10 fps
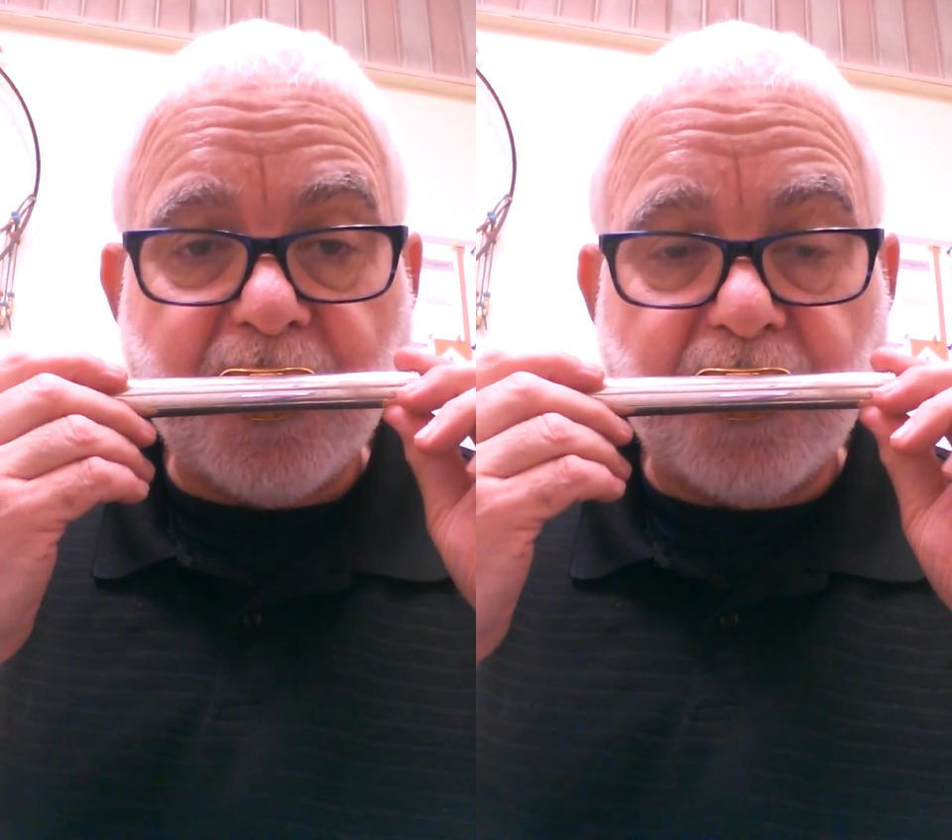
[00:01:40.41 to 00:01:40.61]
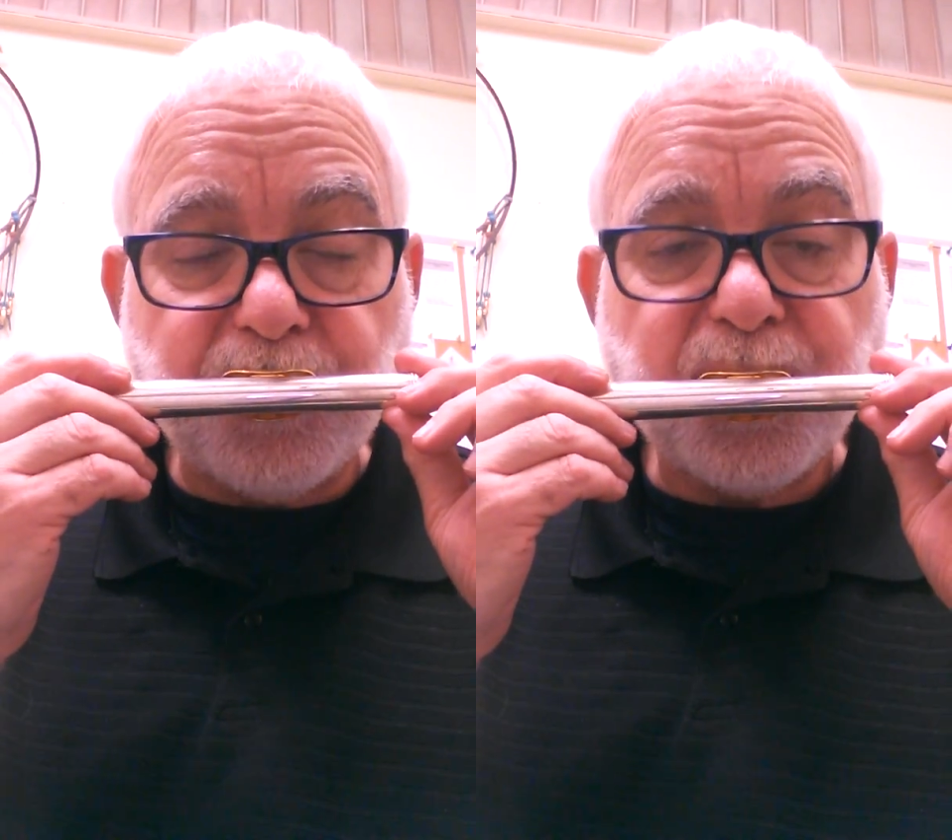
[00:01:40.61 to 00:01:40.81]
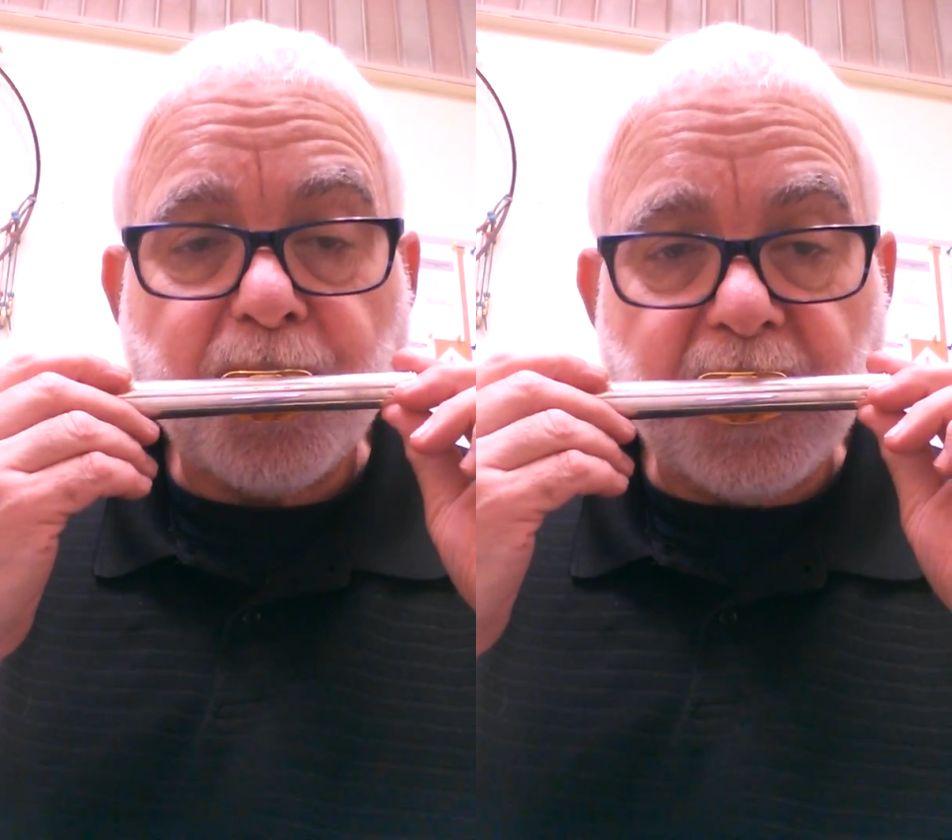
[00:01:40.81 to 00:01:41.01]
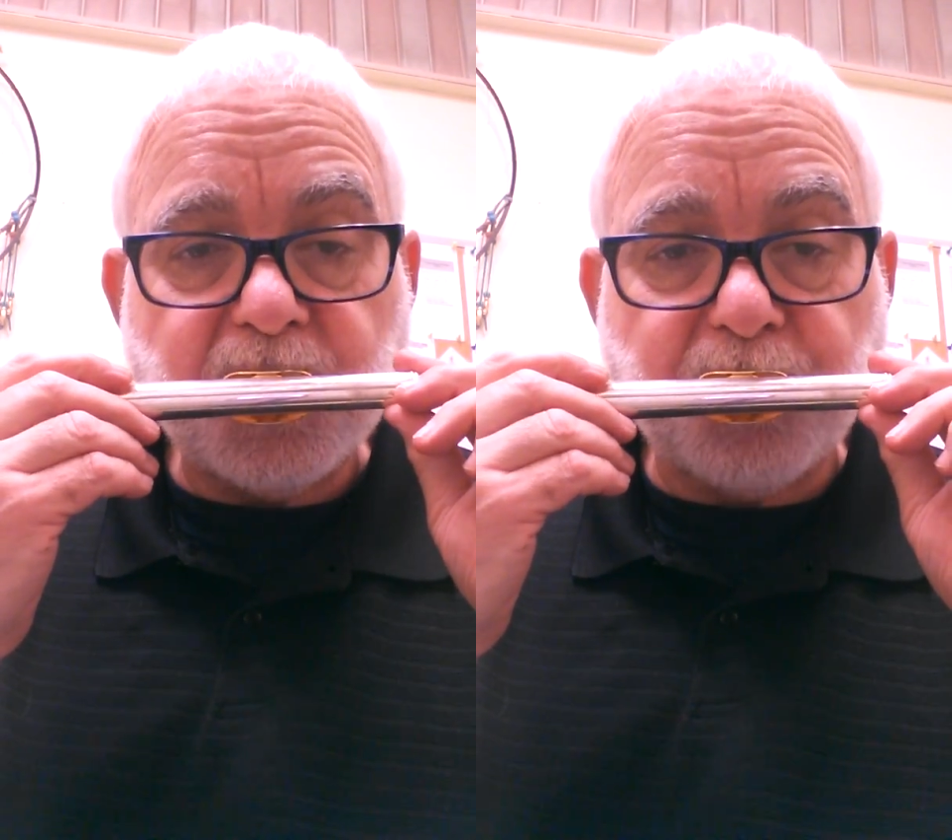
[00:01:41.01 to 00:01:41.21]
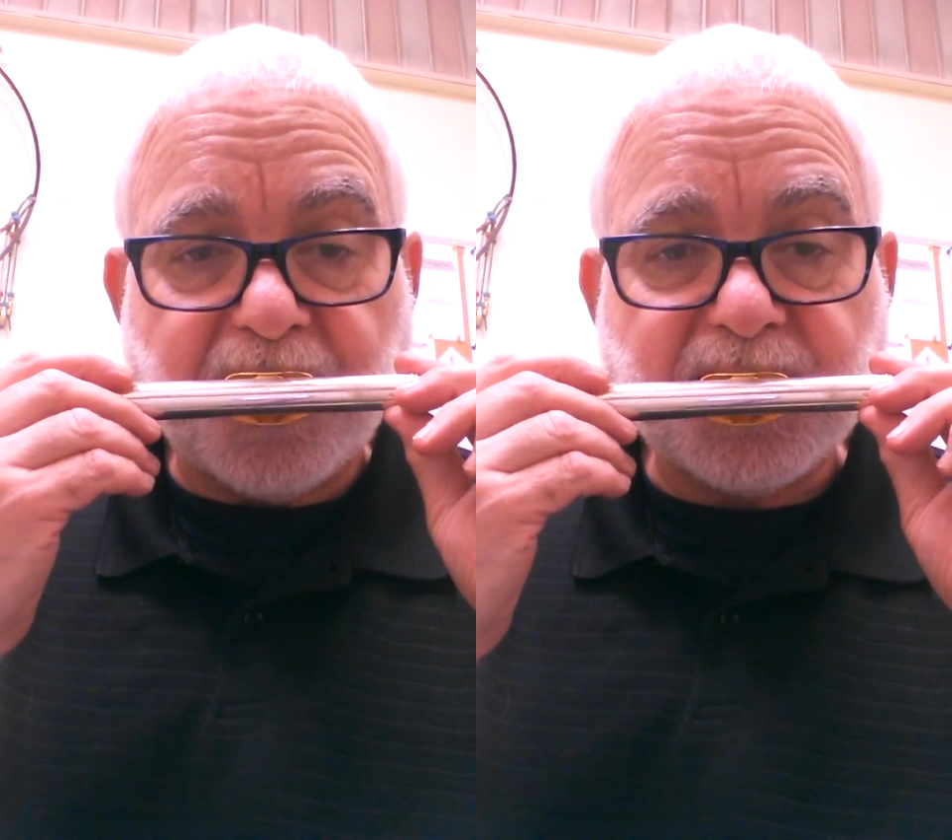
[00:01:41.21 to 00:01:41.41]
that
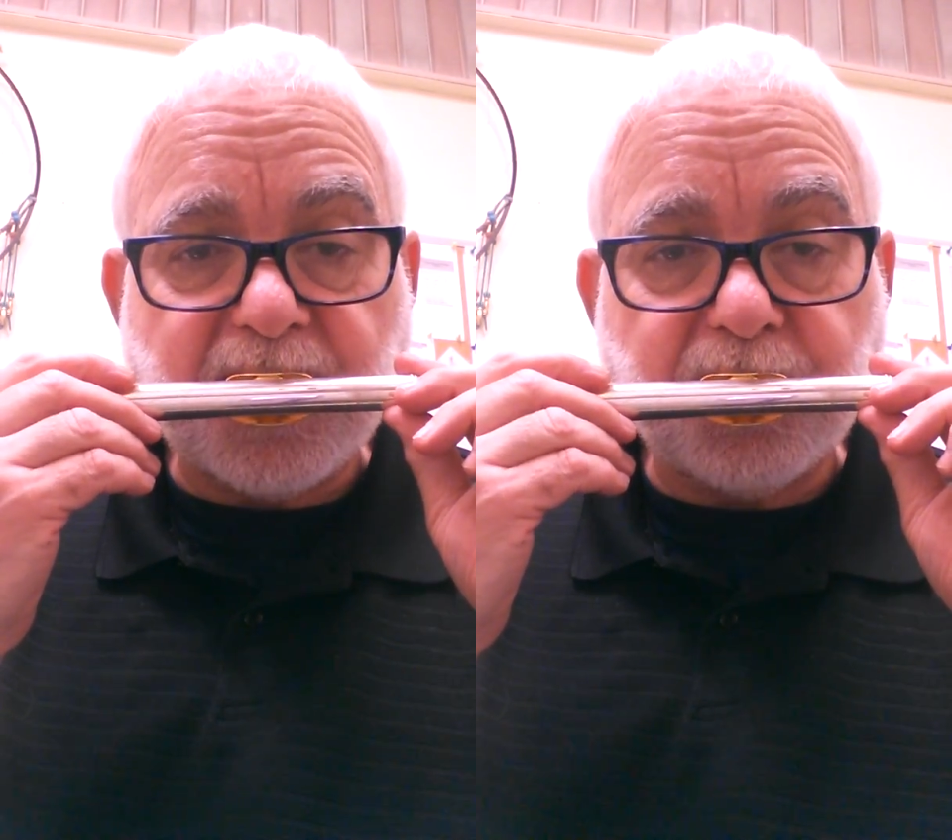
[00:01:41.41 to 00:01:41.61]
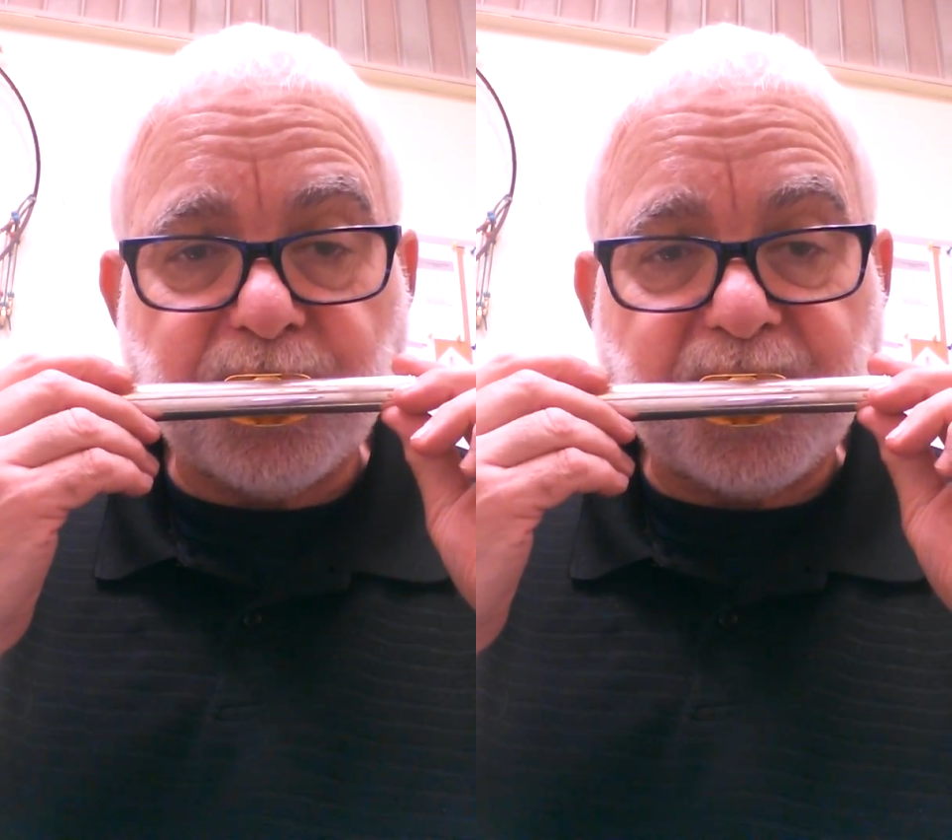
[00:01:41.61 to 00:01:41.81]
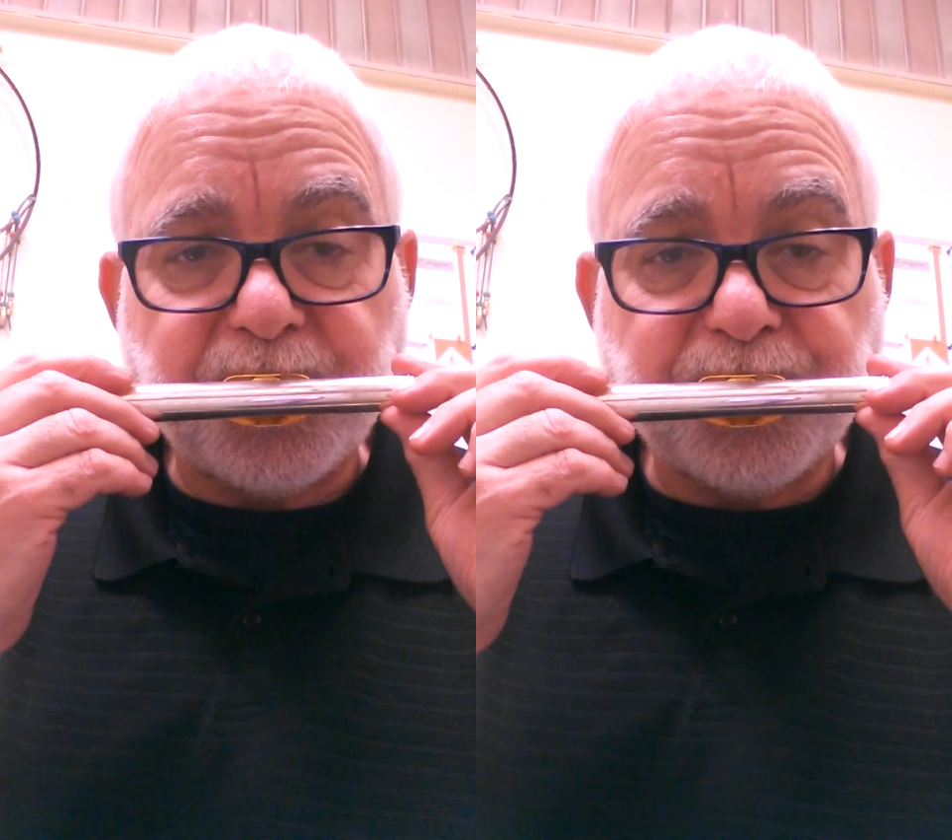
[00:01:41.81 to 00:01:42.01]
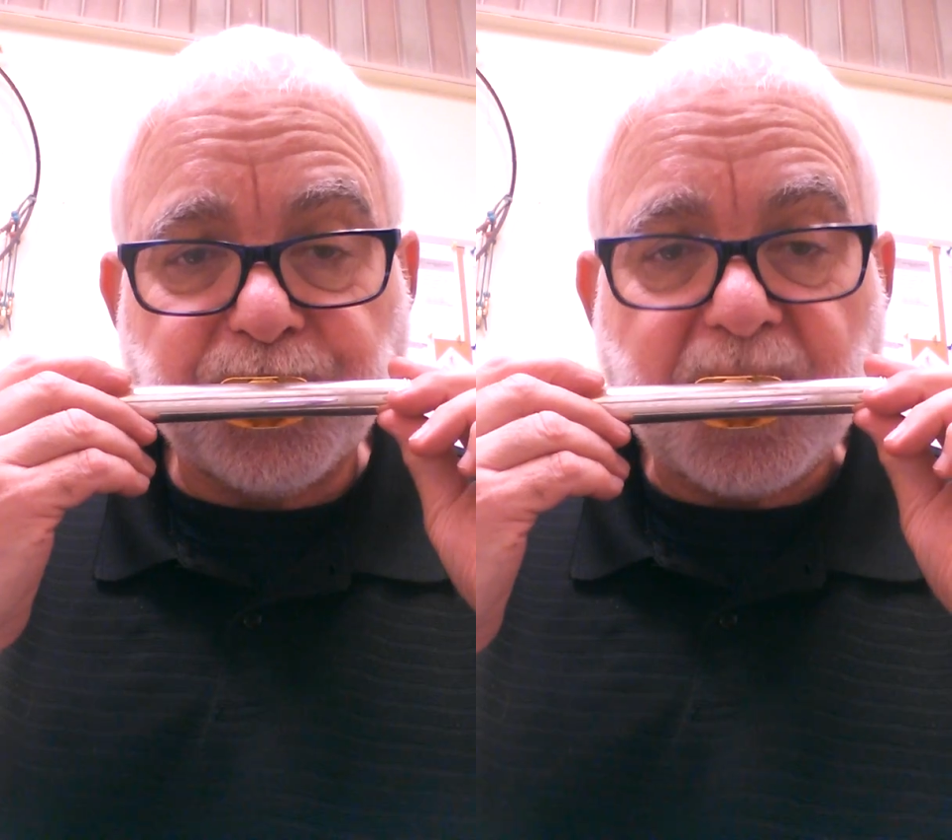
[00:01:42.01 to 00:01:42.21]
is by centering it